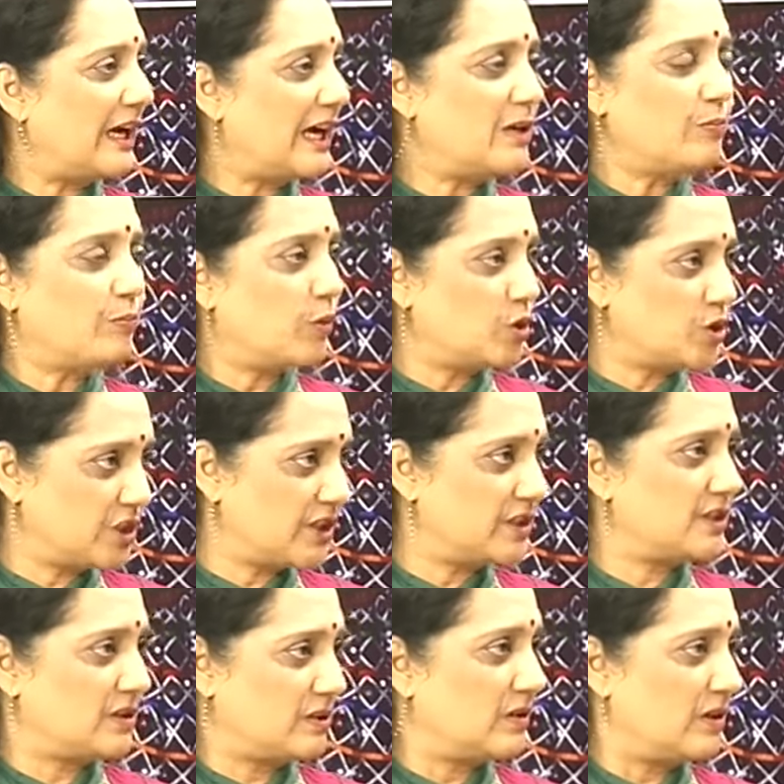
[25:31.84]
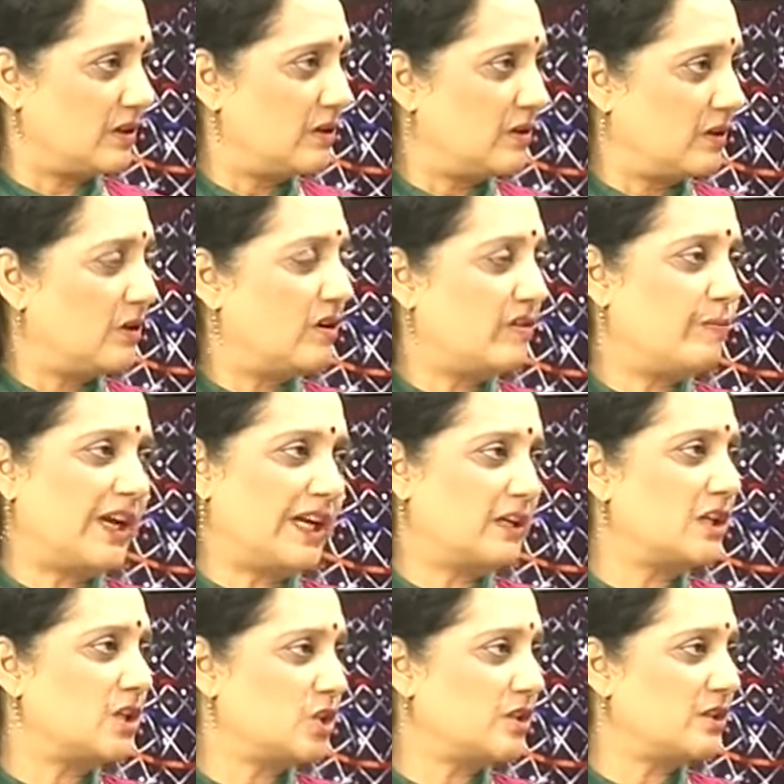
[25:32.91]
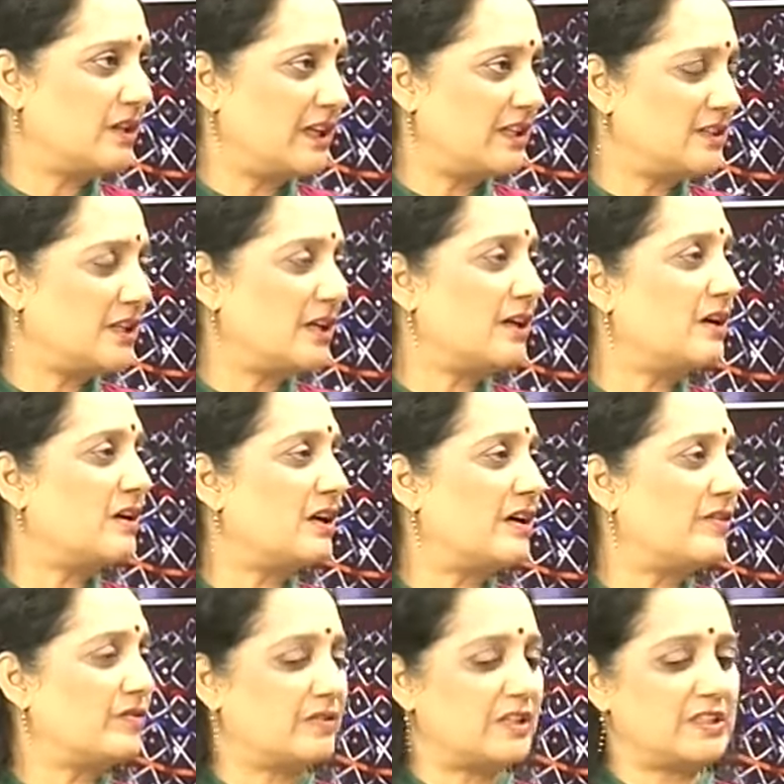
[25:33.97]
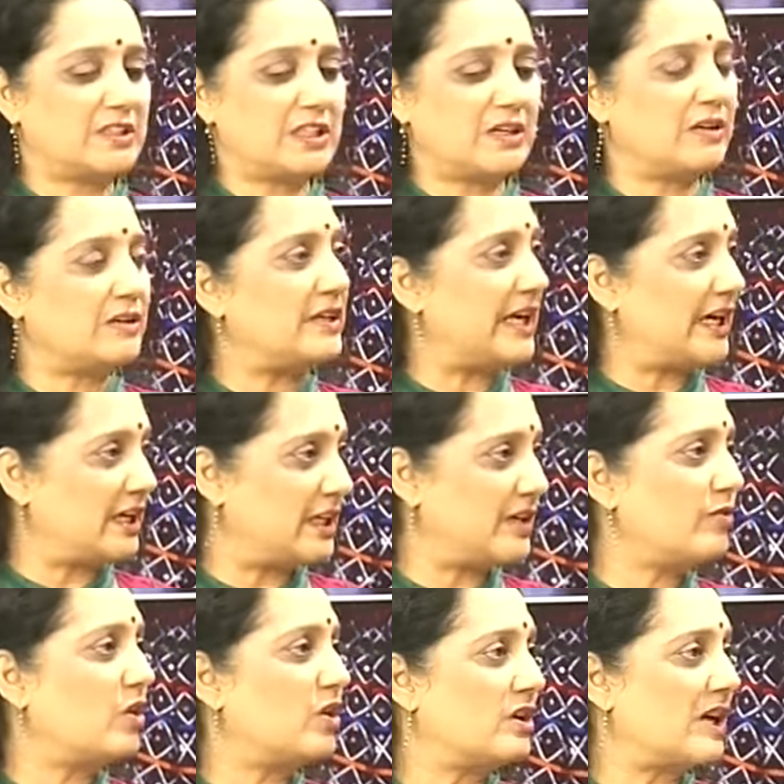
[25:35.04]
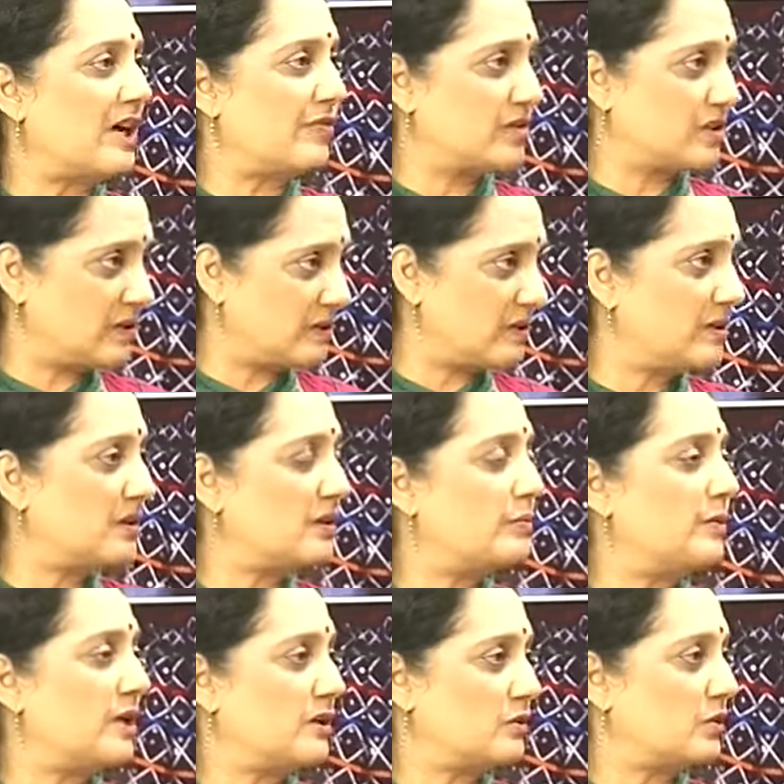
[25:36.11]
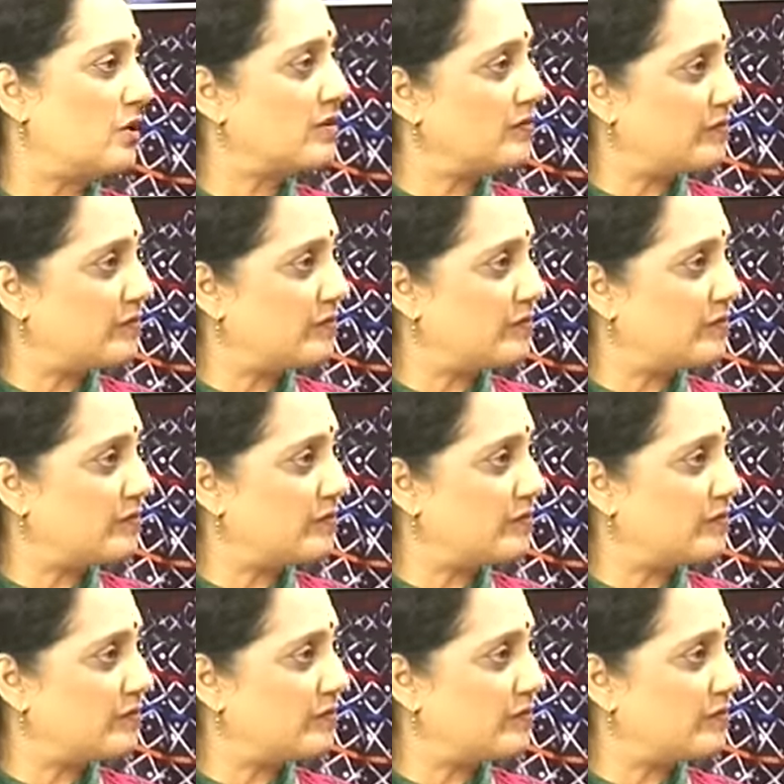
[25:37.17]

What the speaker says: And pushes of migration is the negative or aftermath of